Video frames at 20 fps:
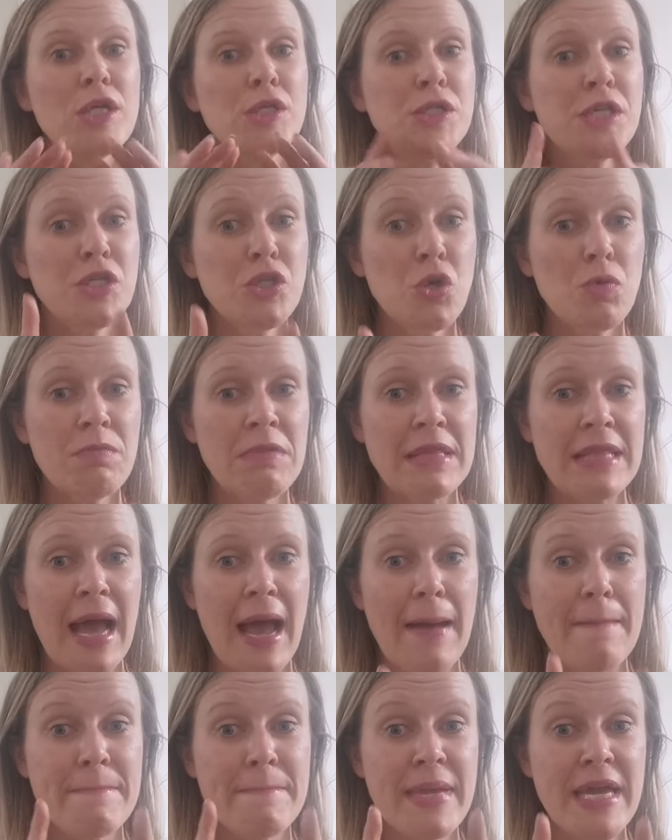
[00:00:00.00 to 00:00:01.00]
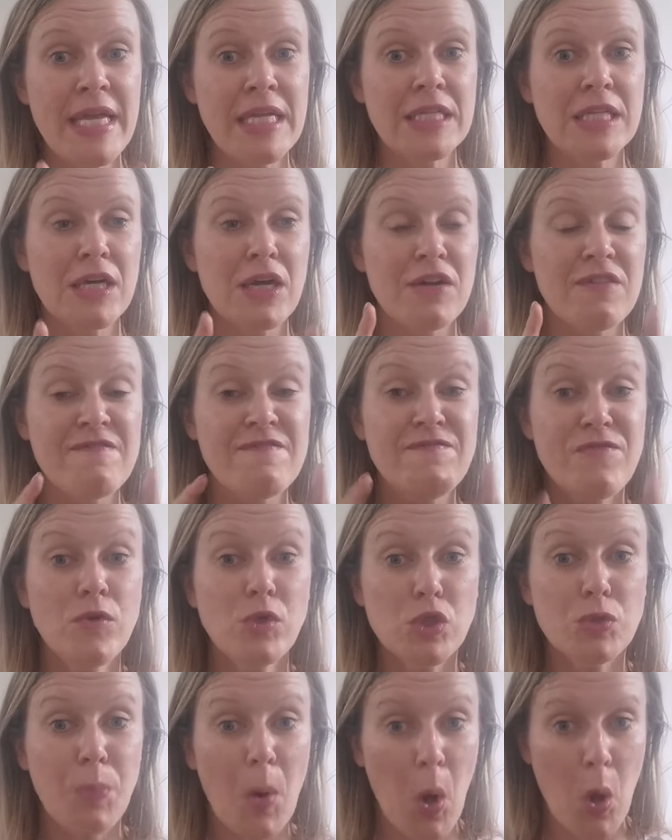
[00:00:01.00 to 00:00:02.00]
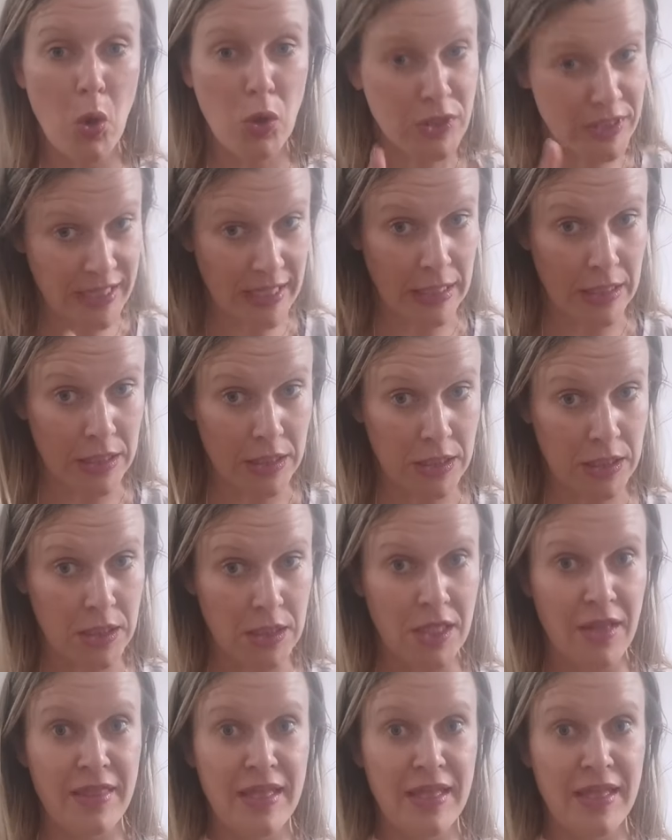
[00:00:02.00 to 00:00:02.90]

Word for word: did not mean I meant her football skills.